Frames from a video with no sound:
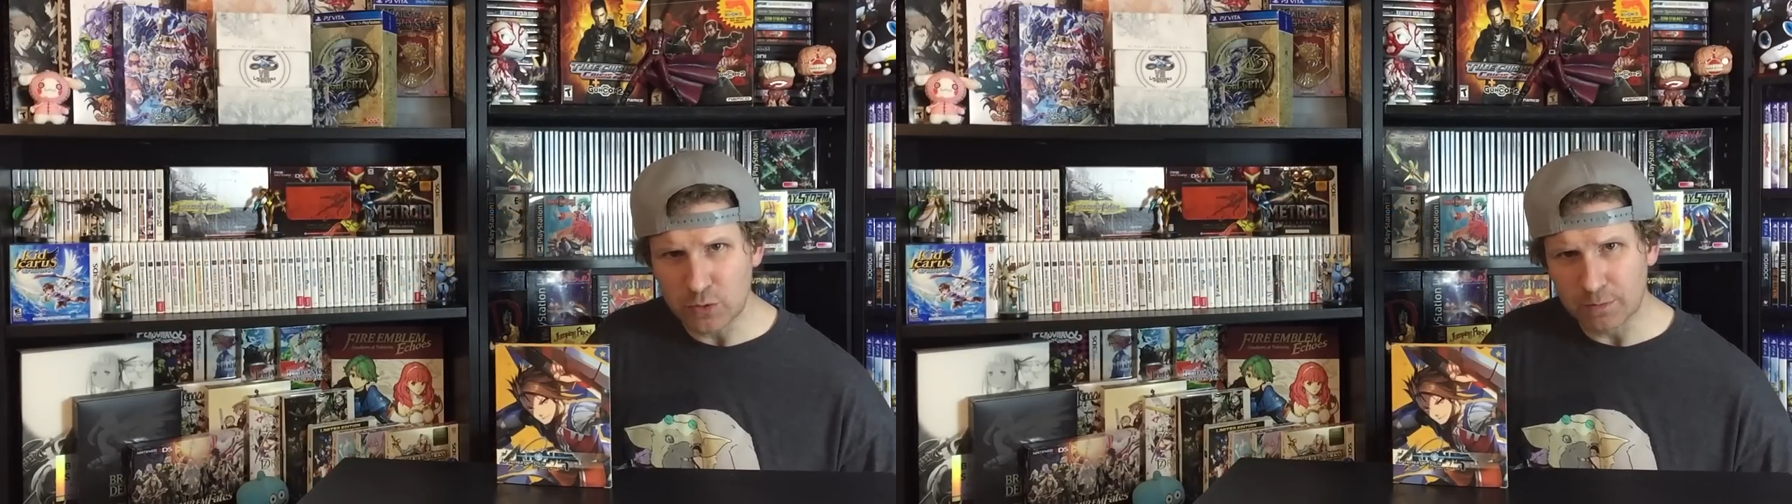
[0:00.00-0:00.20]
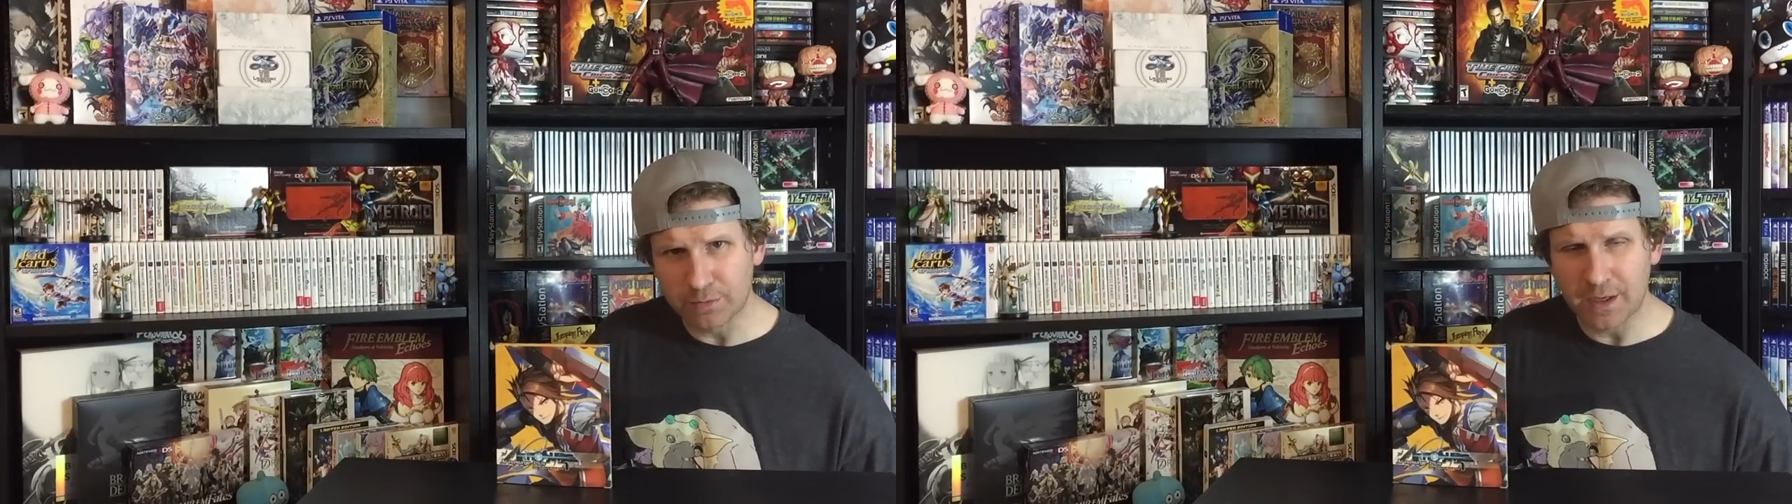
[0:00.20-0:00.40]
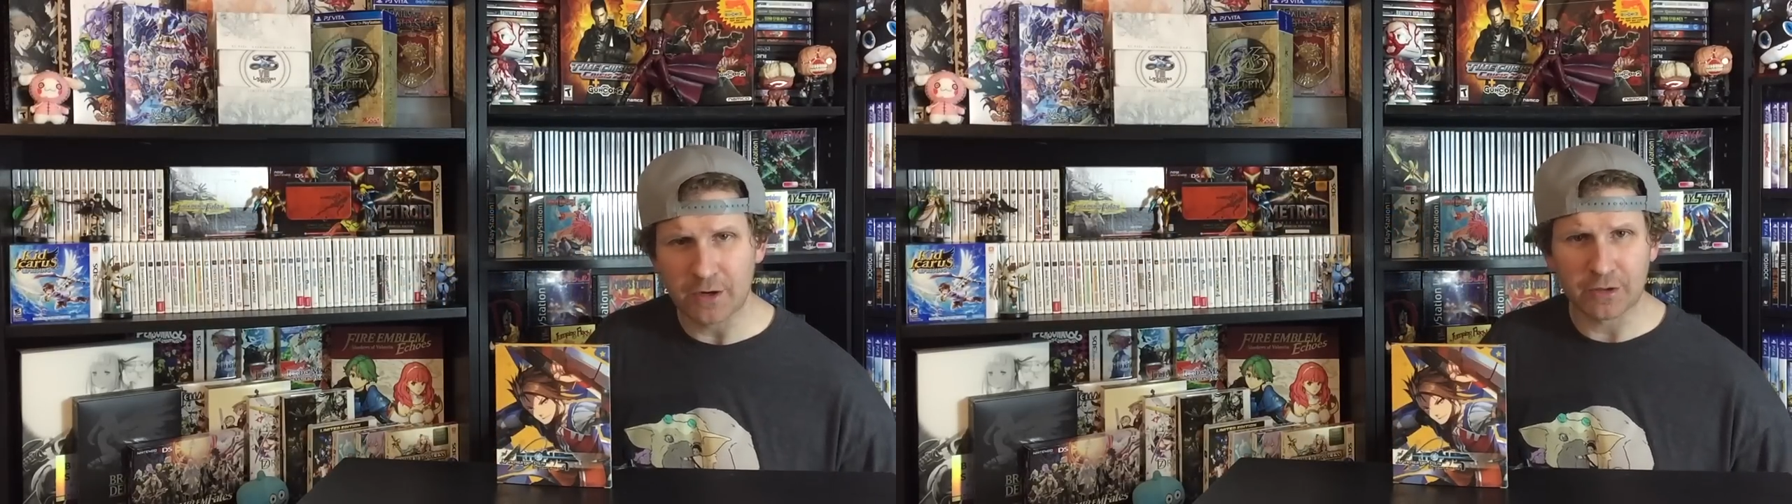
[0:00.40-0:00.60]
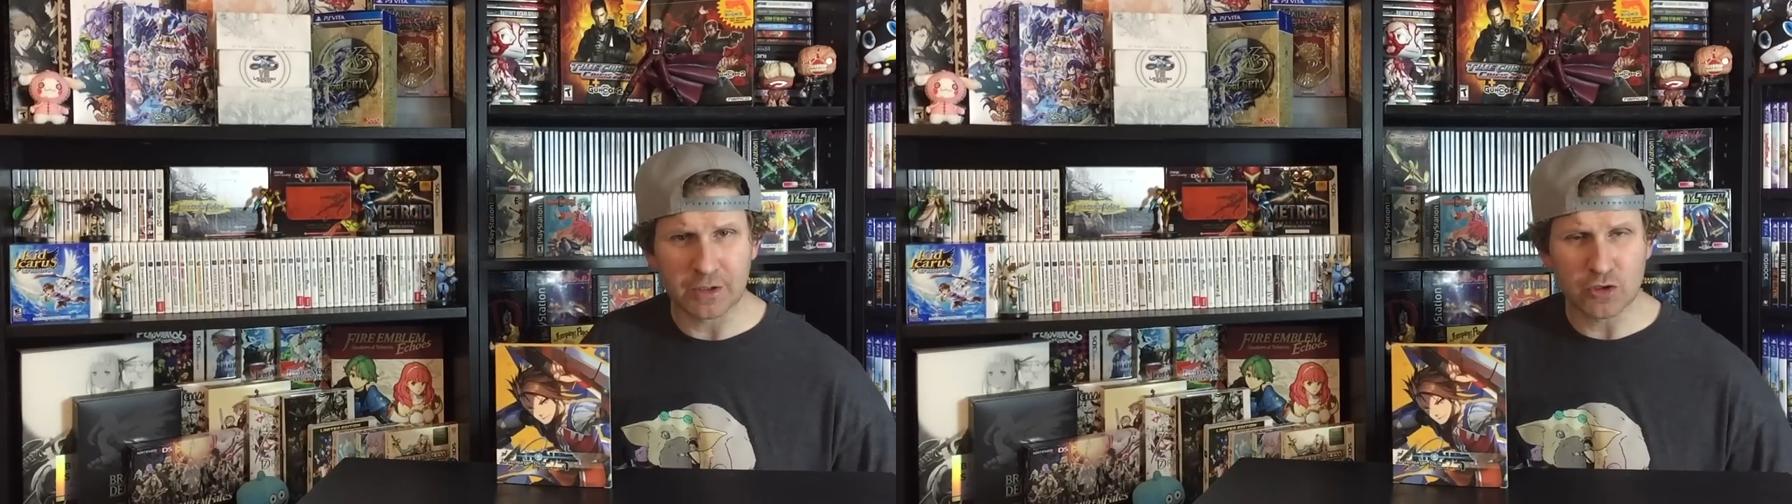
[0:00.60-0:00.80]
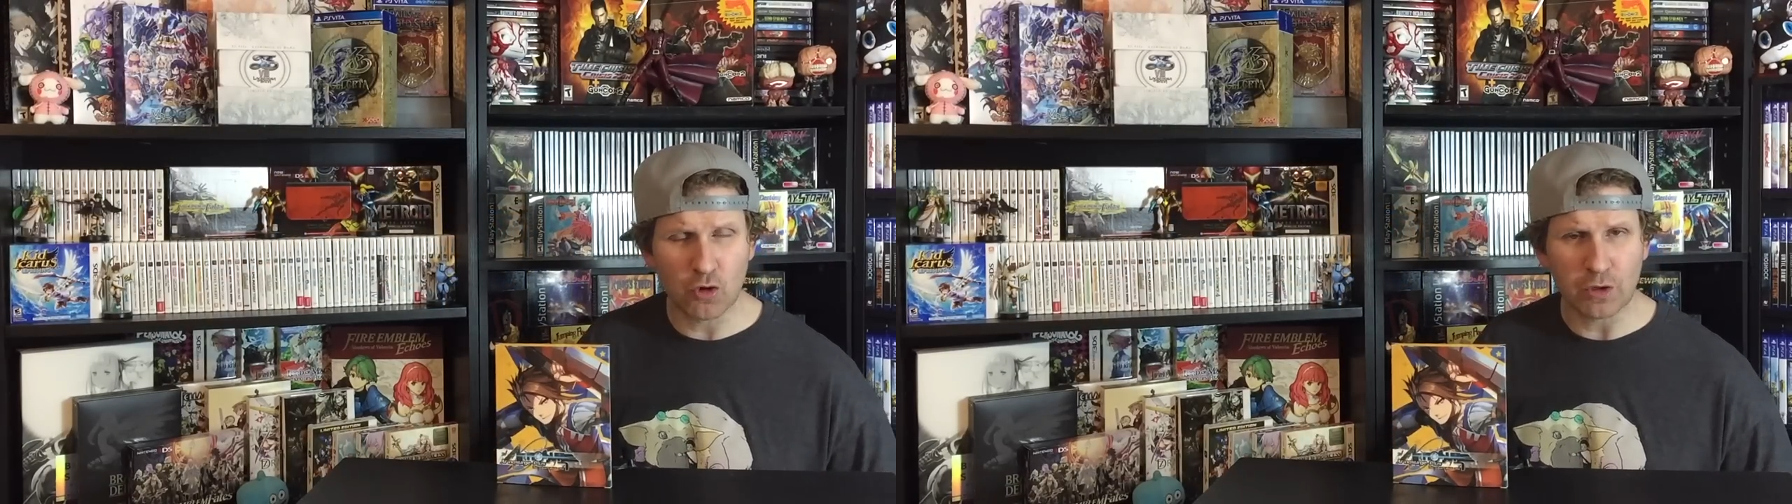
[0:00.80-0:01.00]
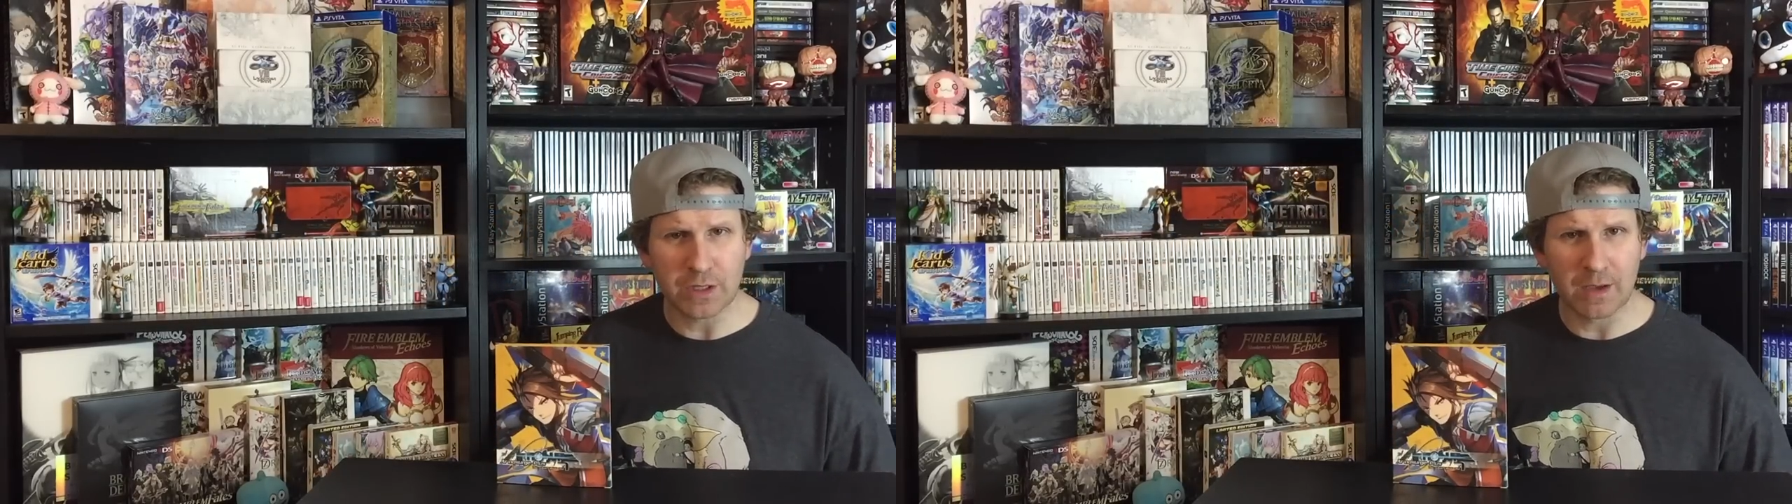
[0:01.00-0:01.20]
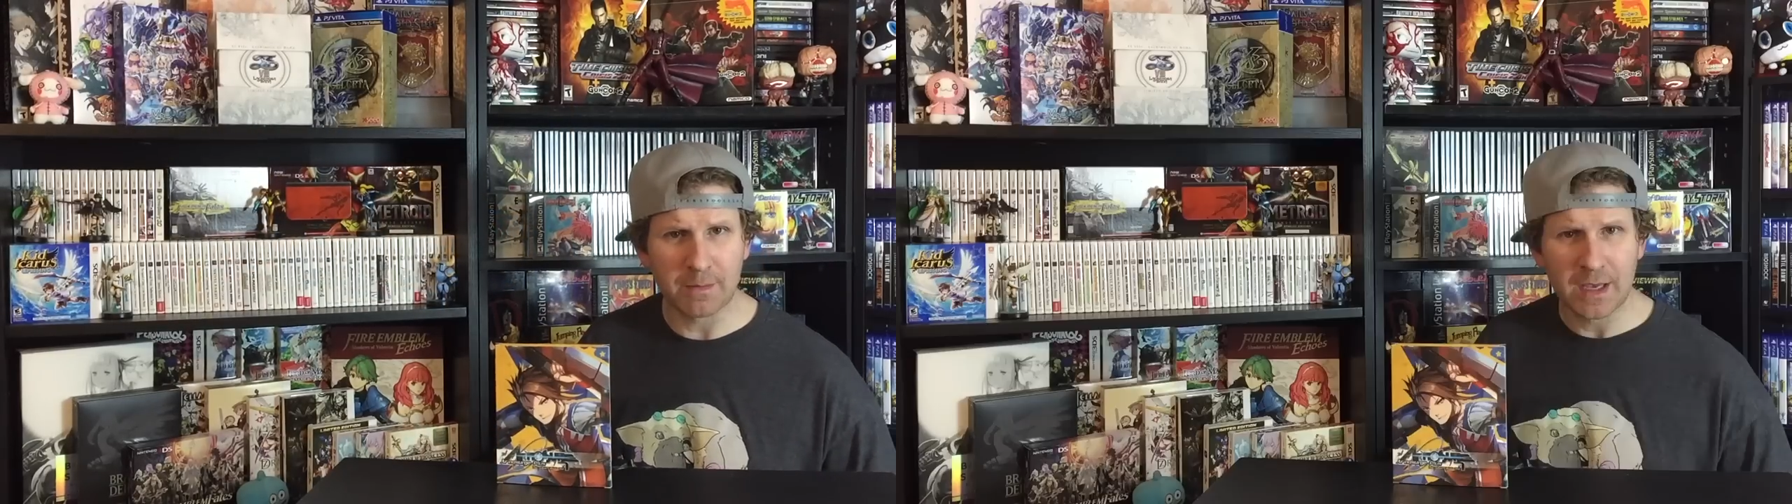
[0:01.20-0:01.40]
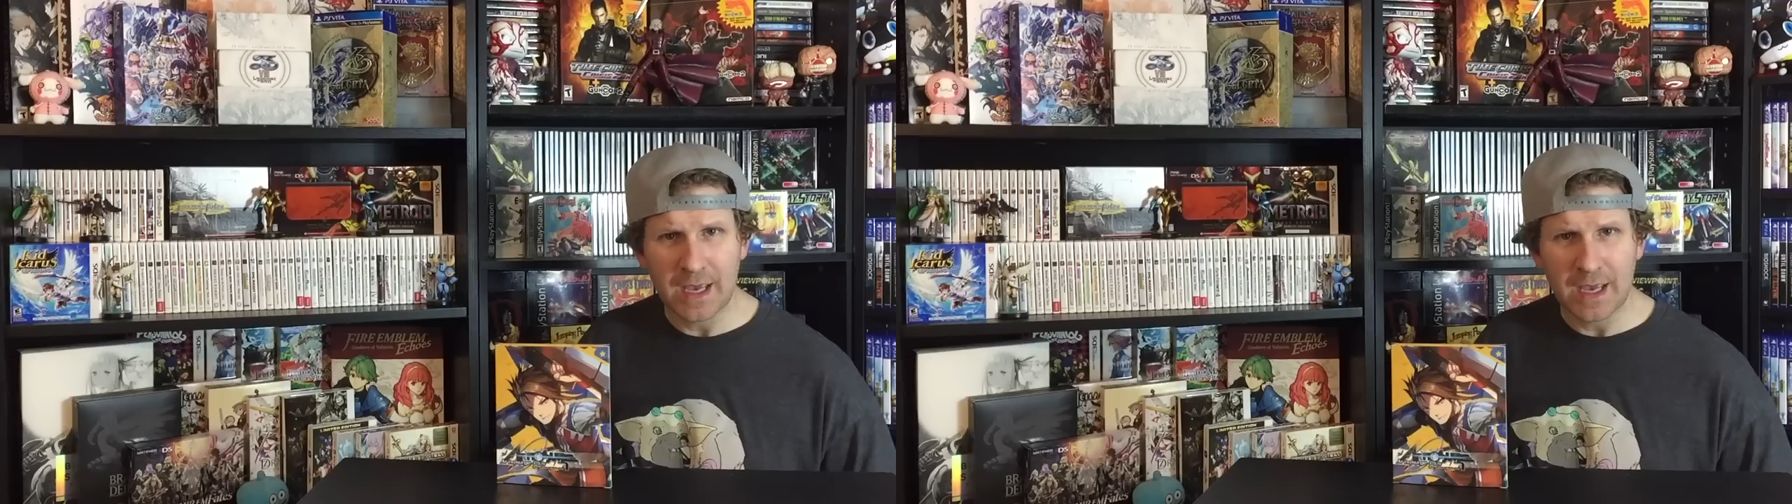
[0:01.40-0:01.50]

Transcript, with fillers: the player, controlling them.